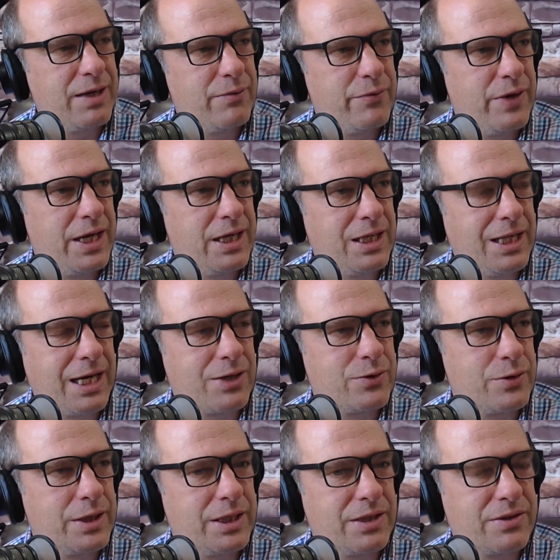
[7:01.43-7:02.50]
Fe
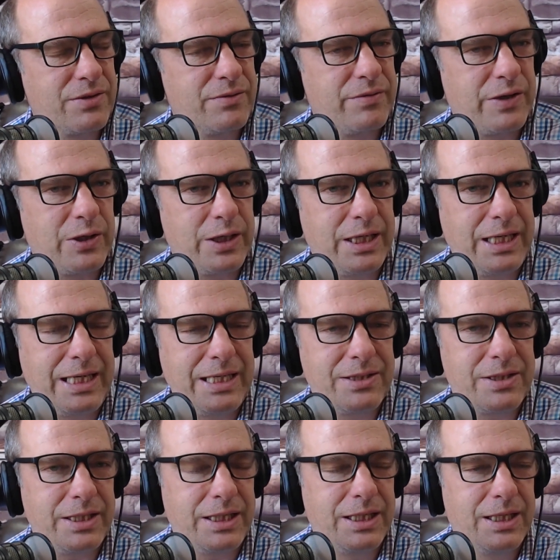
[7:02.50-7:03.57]
electorate. It's a very
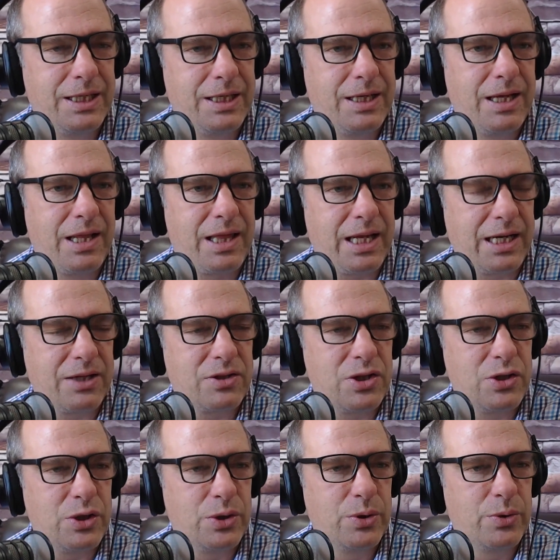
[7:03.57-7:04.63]
easy thing to
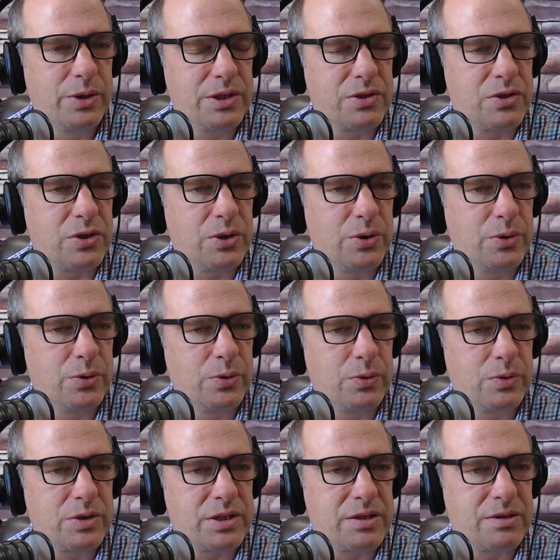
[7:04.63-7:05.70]
do, is to
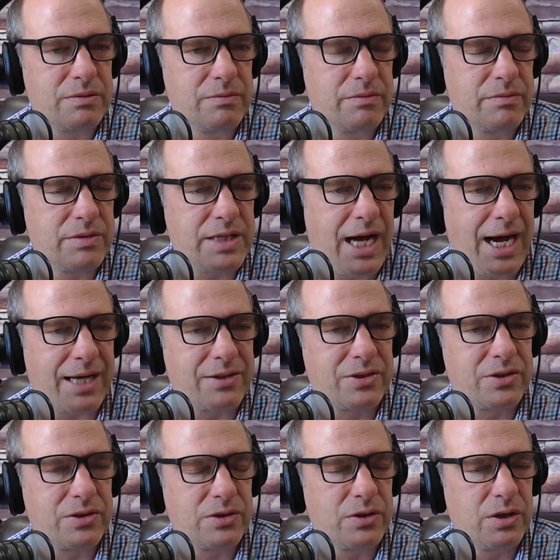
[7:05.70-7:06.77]

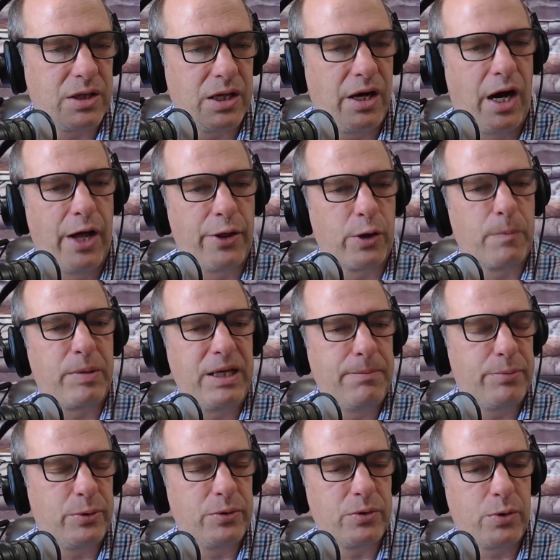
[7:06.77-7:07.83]
tax other
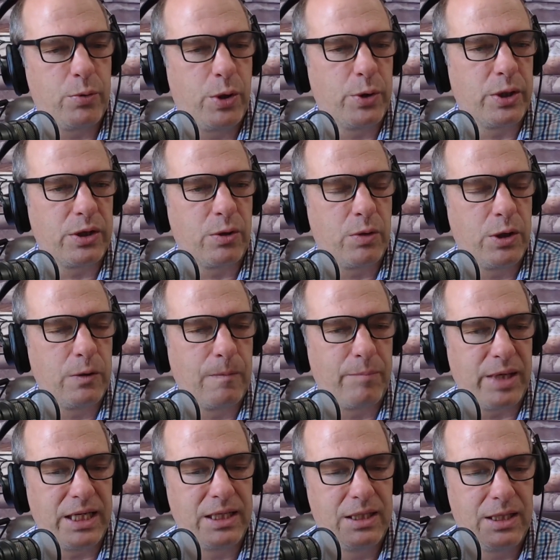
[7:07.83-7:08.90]
people, quote unquote.
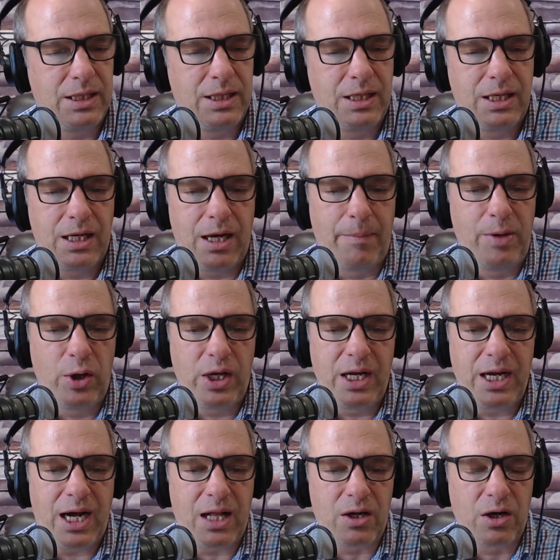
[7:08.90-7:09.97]
But $1 million
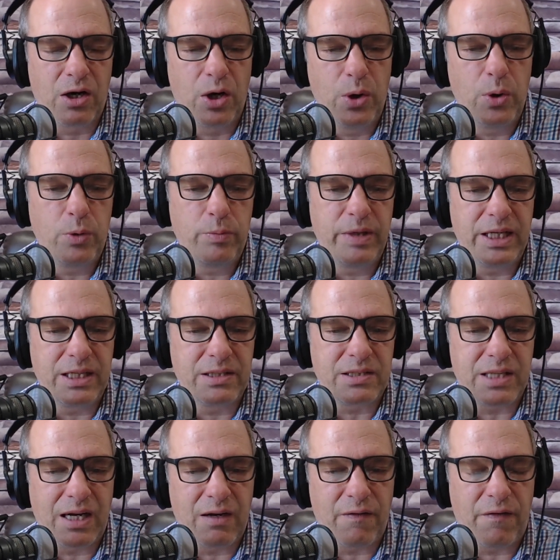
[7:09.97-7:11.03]
home in
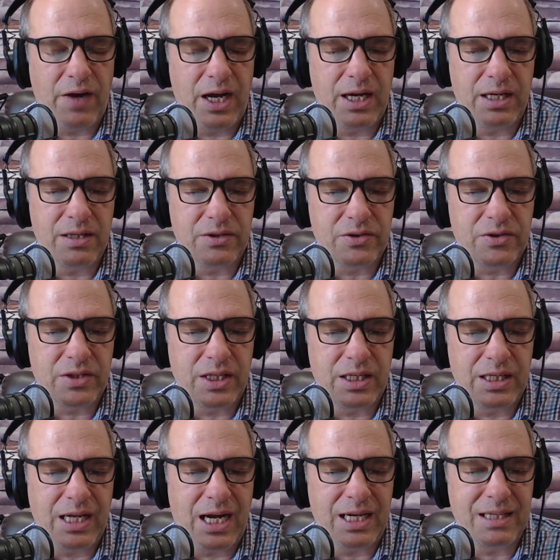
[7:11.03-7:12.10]
Santa Fe is
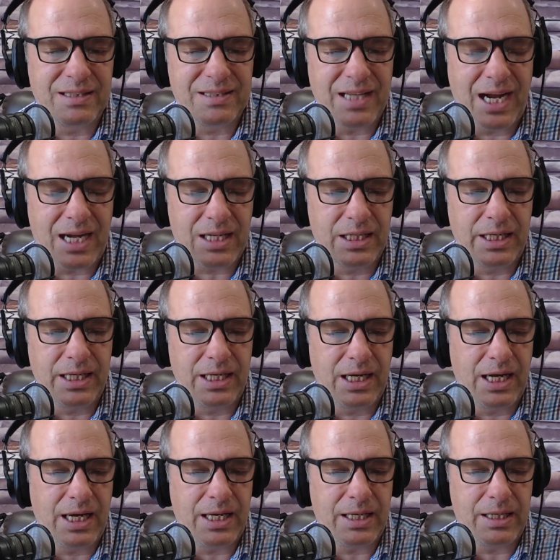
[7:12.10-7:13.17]
not exactly
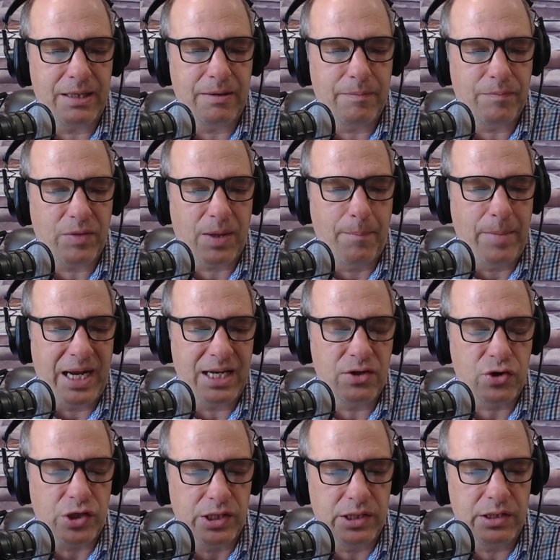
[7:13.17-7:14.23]
a
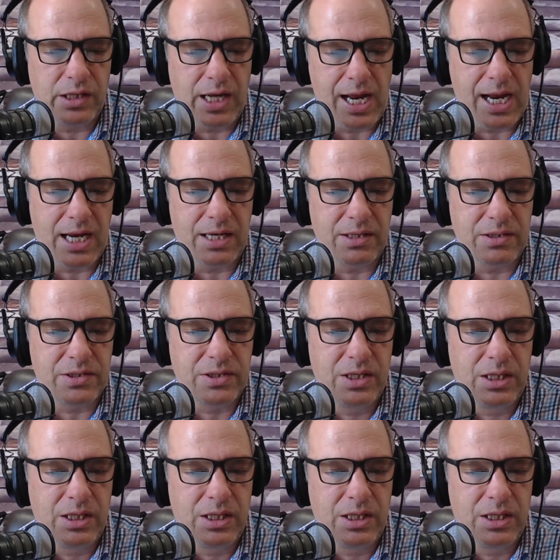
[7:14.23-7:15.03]
mansion. And